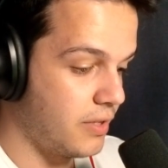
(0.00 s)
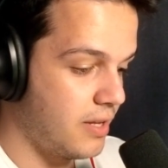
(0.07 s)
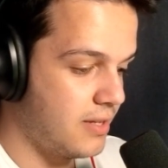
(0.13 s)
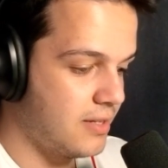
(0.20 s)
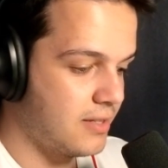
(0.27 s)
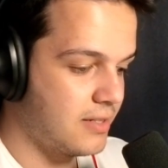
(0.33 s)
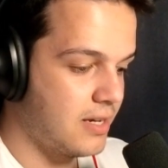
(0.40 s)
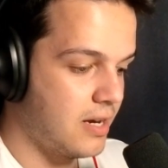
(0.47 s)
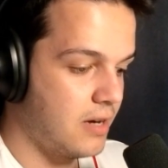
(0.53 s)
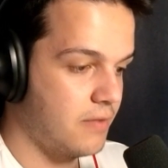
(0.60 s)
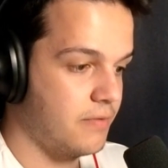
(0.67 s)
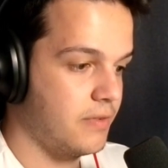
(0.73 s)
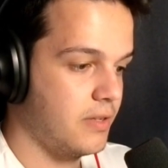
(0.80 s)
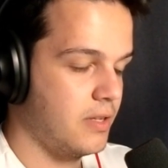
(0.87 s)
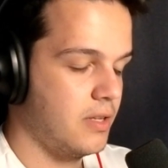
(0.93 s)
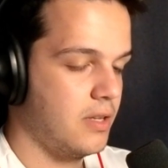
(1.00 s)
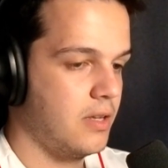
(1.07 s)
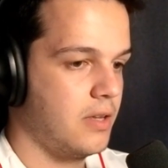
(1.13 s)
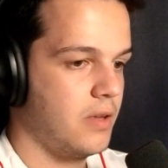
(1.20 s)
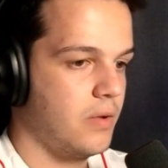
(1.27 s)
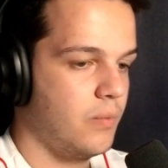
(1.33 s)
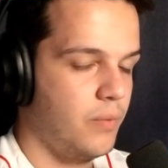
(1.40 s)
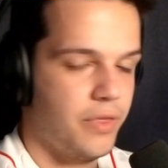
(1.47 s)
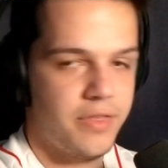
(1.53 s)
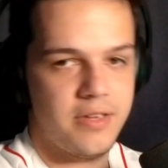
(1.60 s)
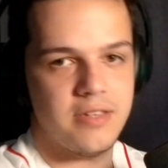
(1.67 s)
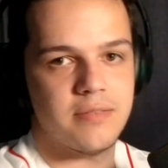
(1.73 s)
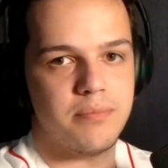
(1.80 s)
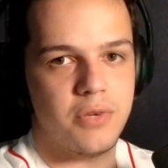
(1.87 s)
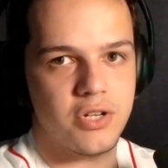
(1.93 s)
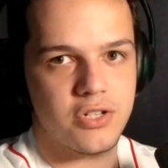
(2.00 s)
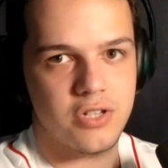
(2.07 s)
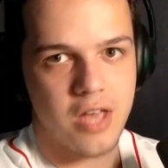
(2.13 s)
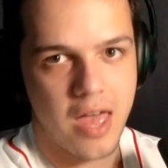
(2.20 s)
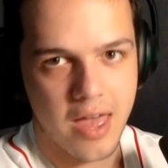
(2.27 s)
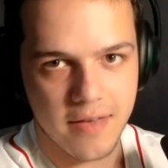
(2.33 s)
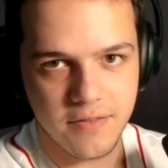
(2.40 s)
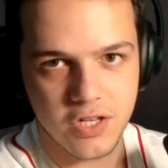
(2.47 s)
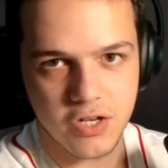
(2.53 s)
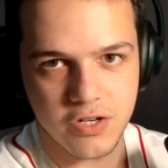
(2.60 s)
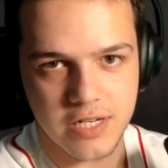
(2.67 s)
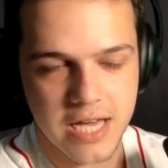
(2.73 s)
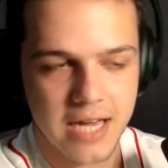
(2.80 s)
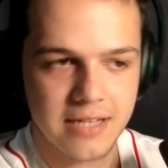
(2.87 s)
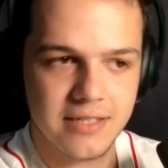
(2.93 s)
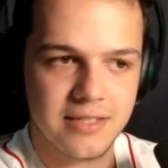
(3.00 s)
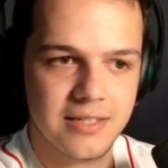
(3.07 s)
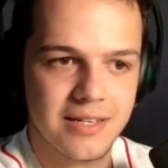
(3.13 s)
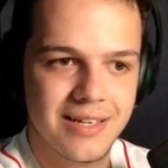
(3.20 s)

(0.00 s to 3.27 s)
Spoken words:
This is kind of, with these much heavier decks,